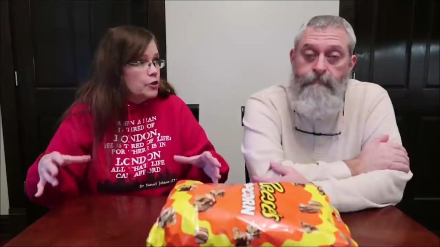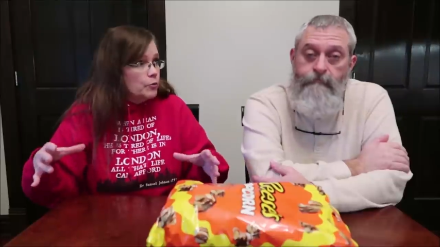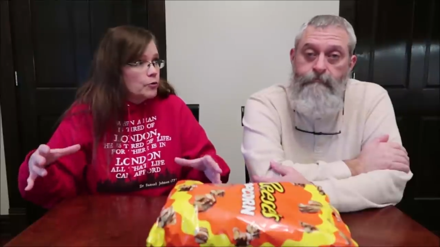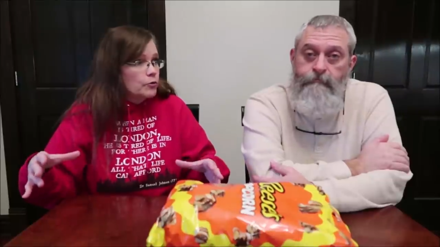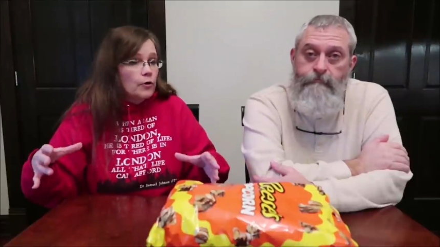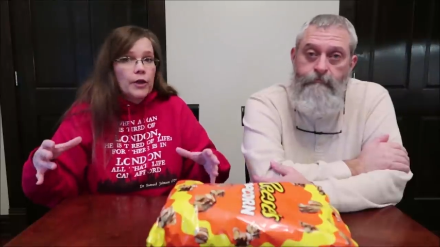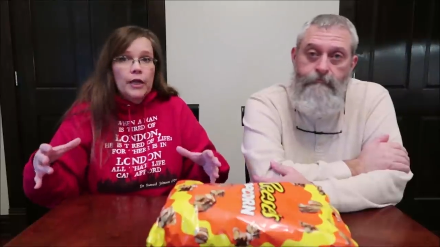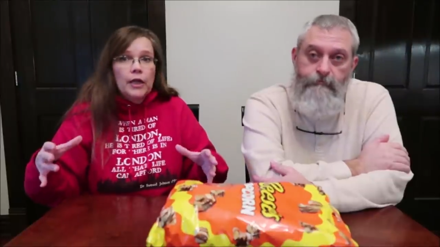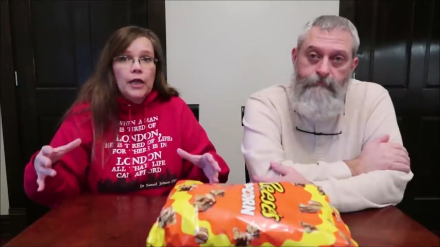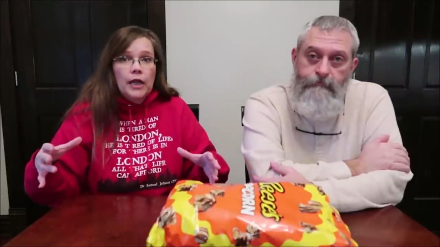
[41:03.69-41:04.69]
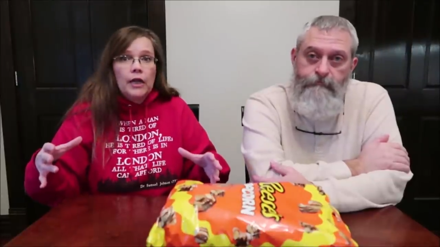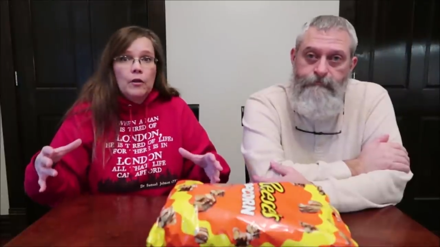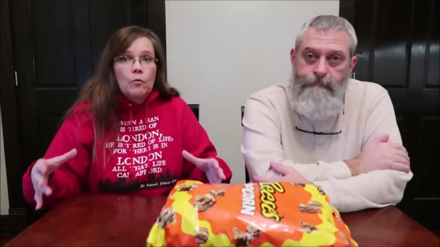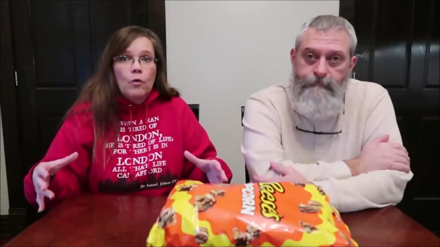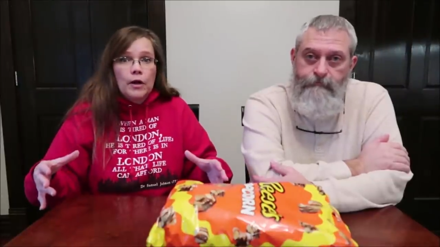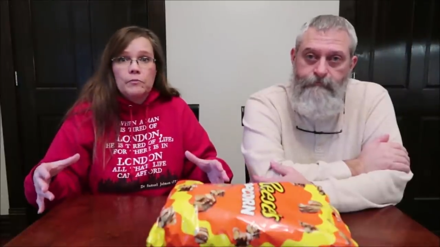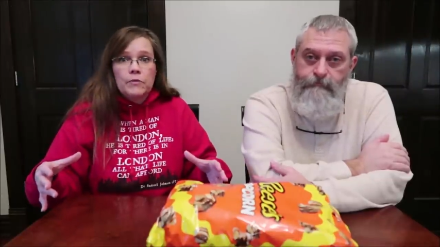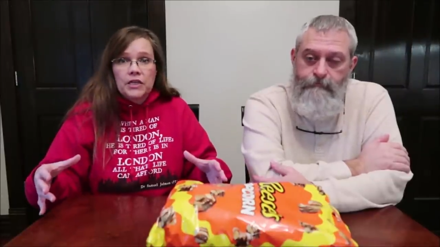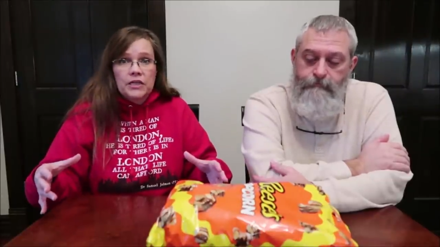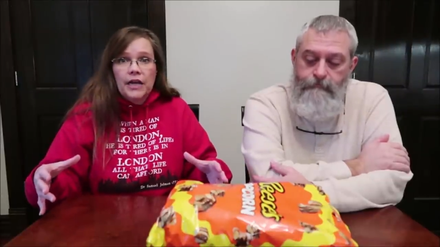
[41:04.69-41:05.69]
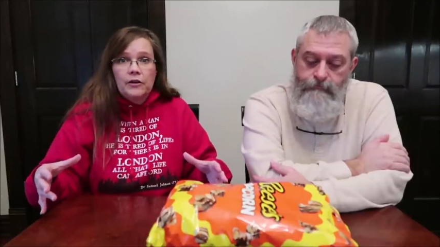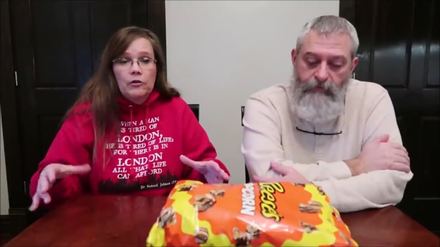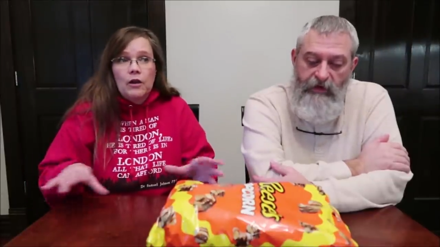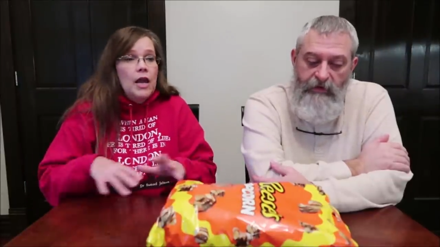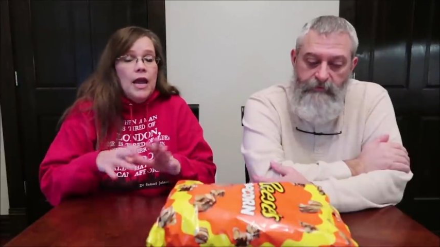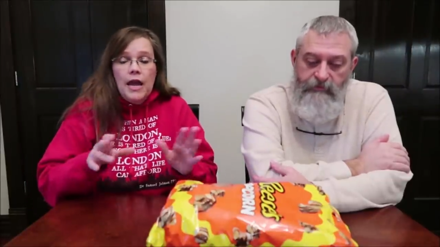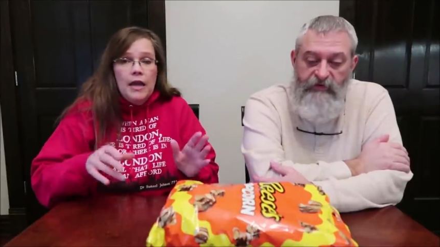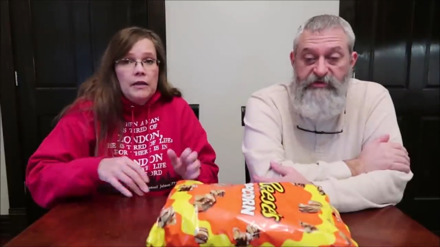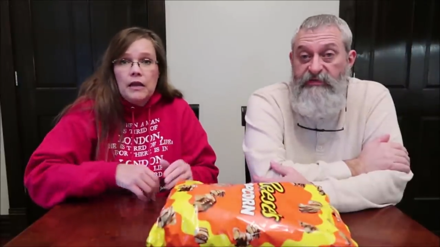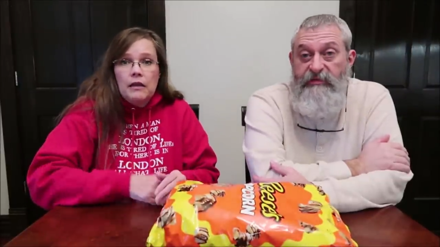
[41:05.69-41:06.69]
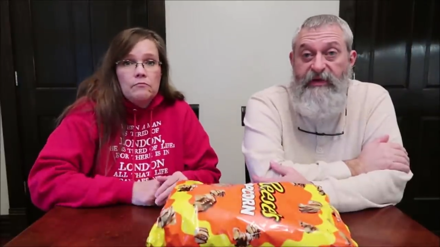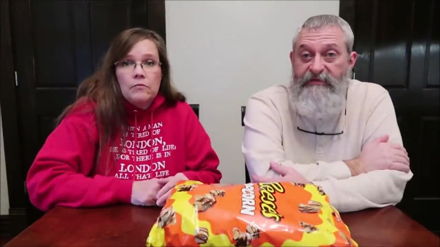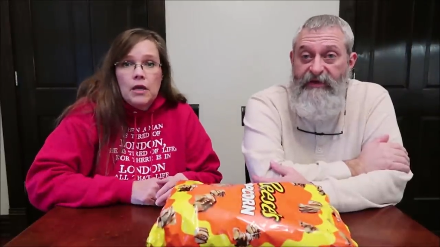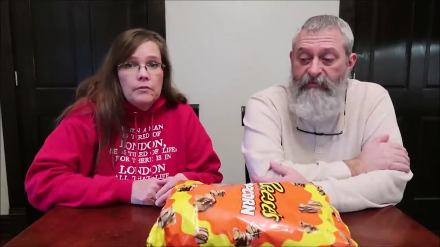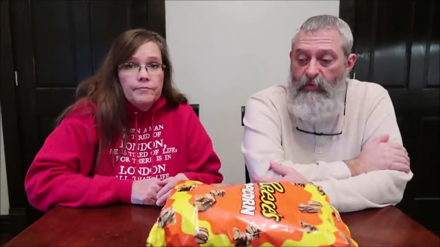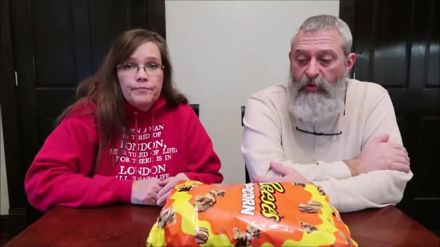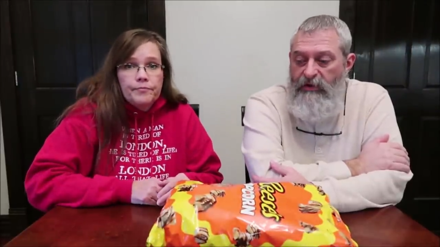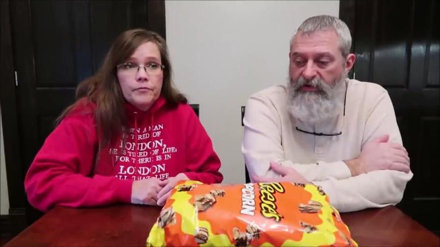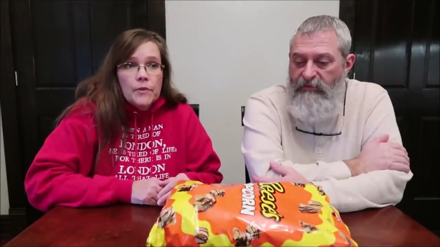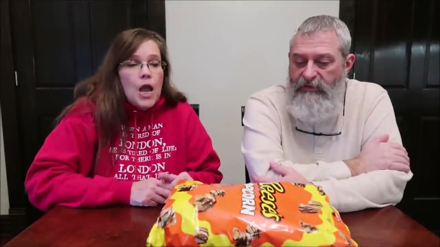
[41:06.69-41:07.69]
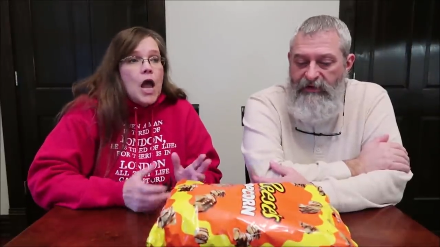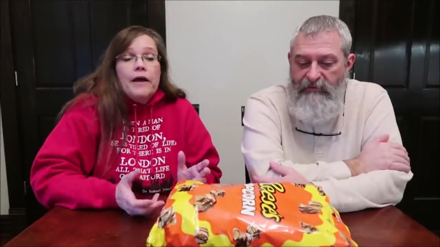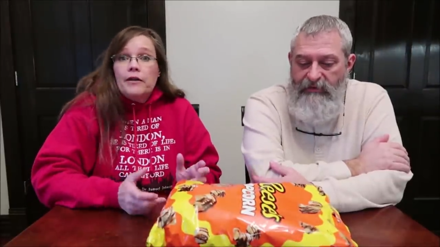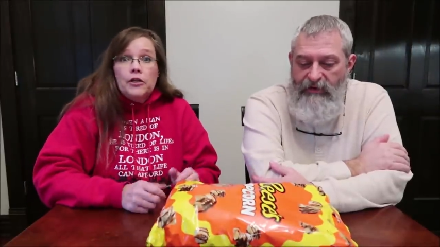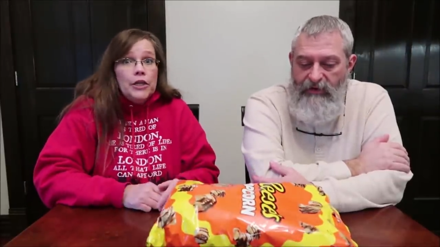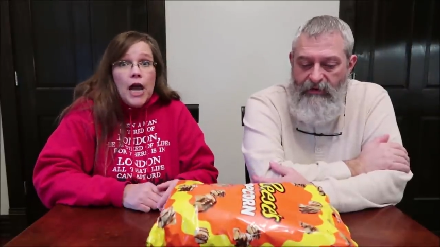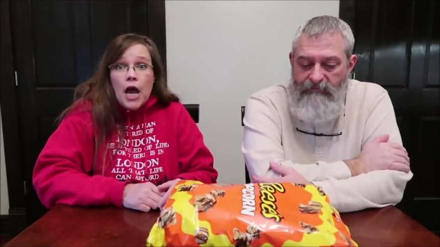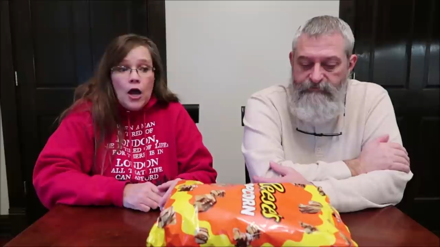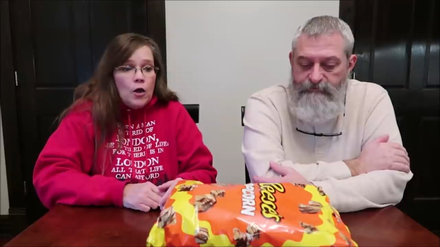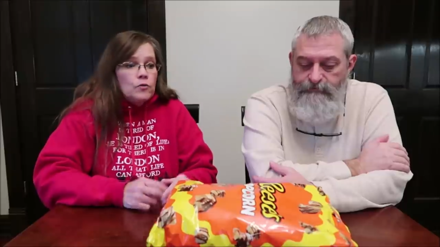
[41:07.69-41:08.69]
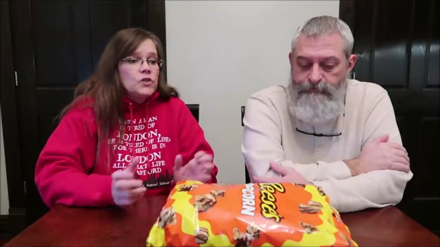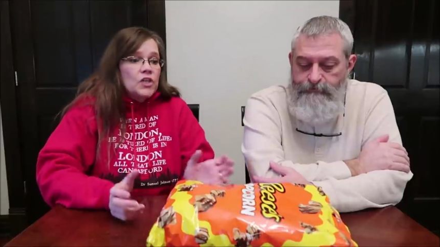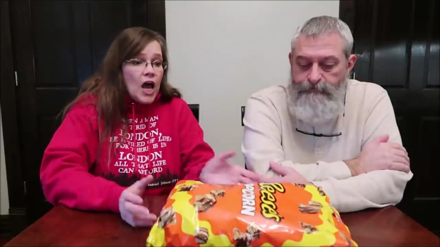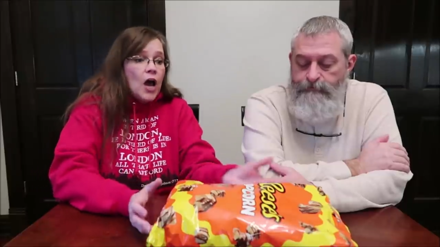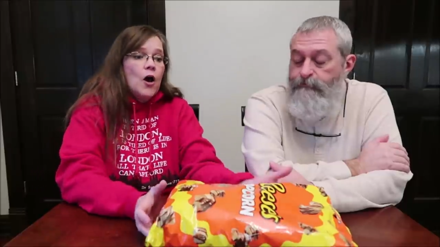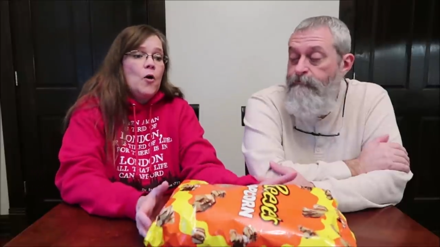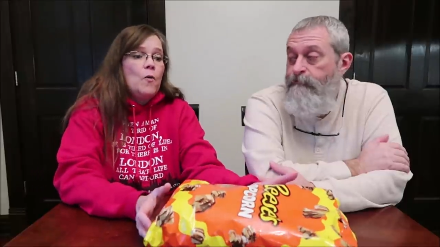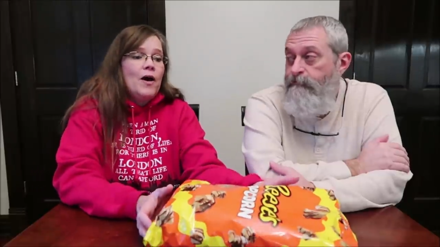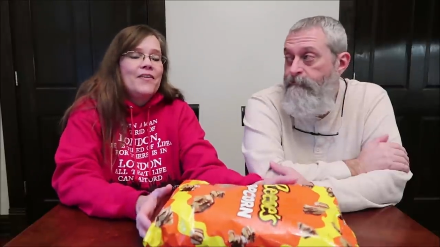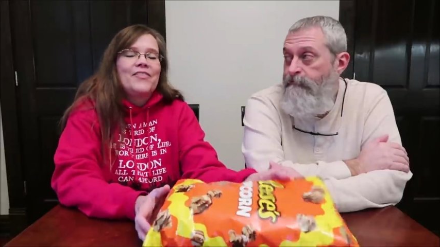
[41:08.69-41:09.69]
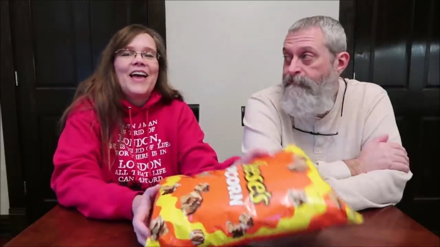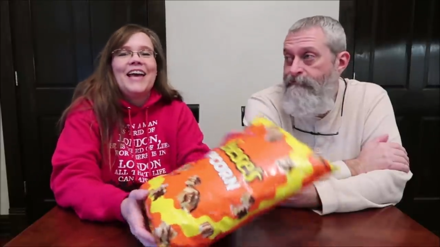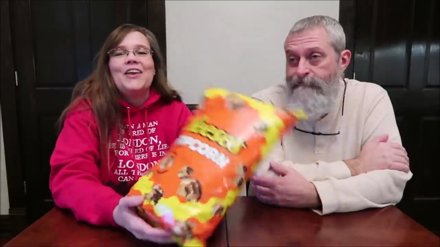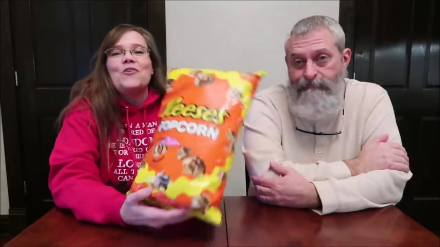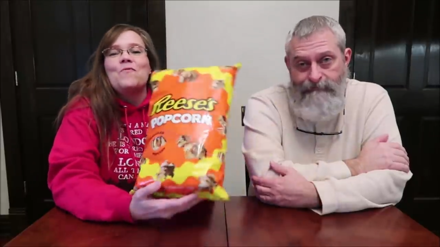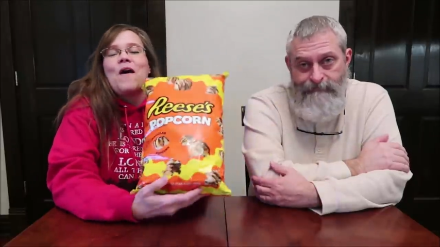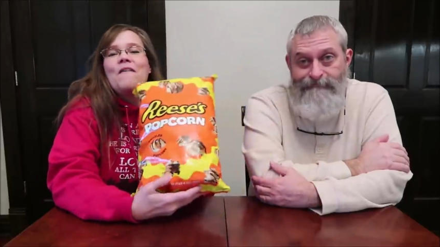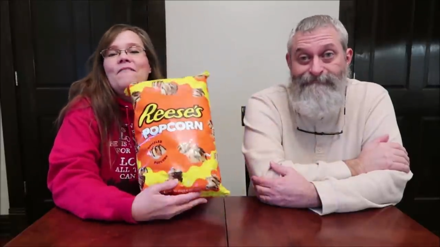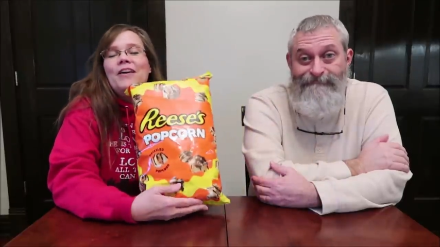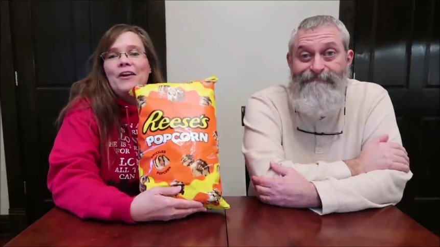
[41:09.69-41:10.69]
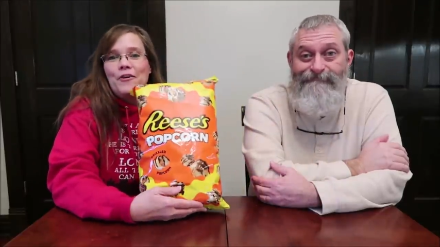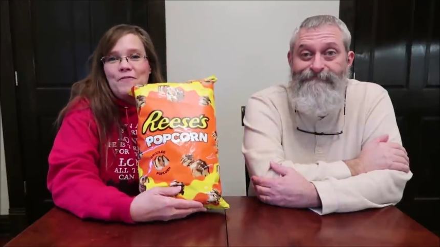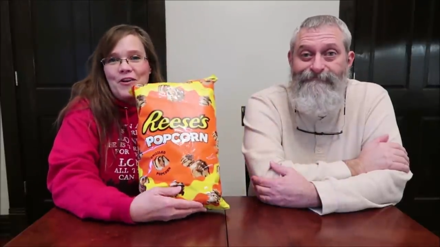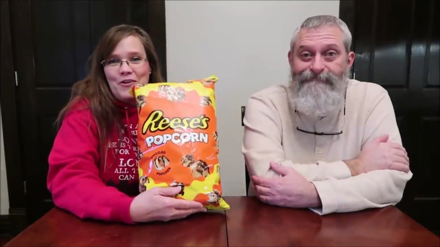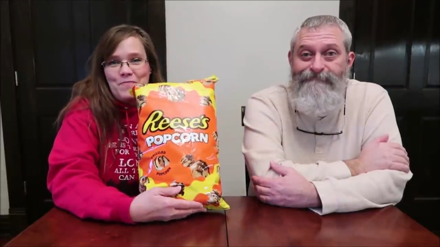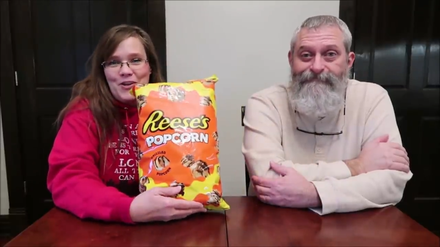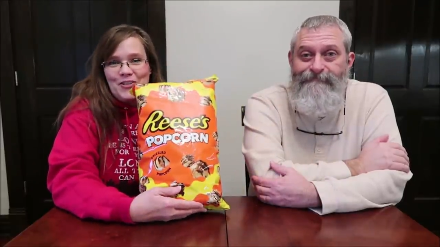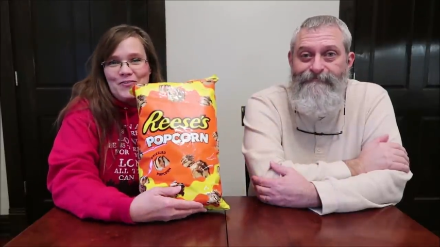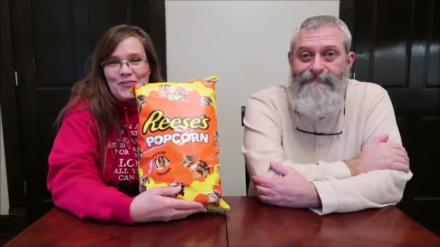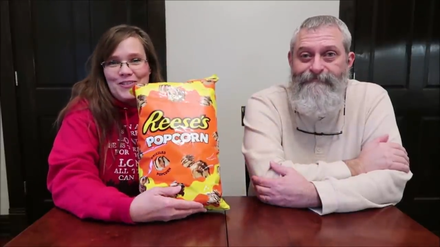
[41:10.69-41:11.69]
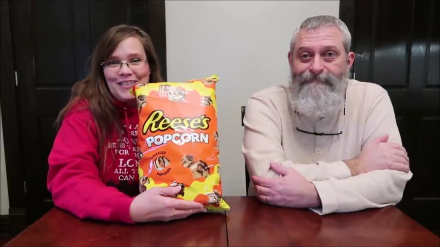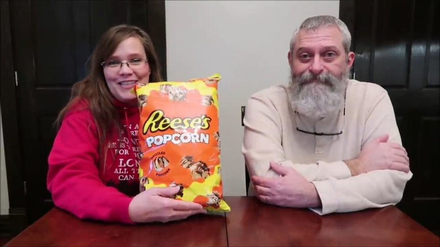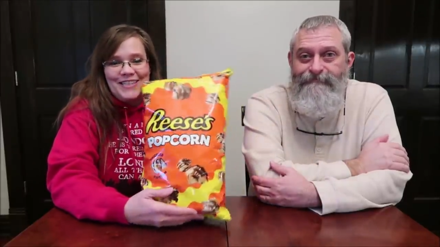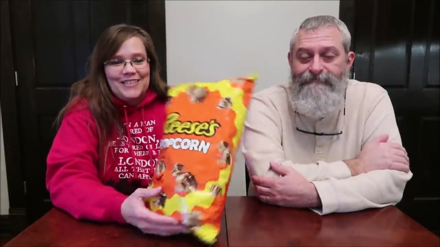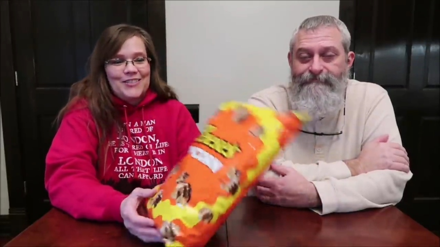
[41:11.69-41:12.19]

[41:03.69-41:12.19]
Speaker 1: 2 or 3 in one container.
Speaker 2: So just because they haven't one doesn't mean they haven't
Speaker 1: all. No. So thank you very, very much for sending this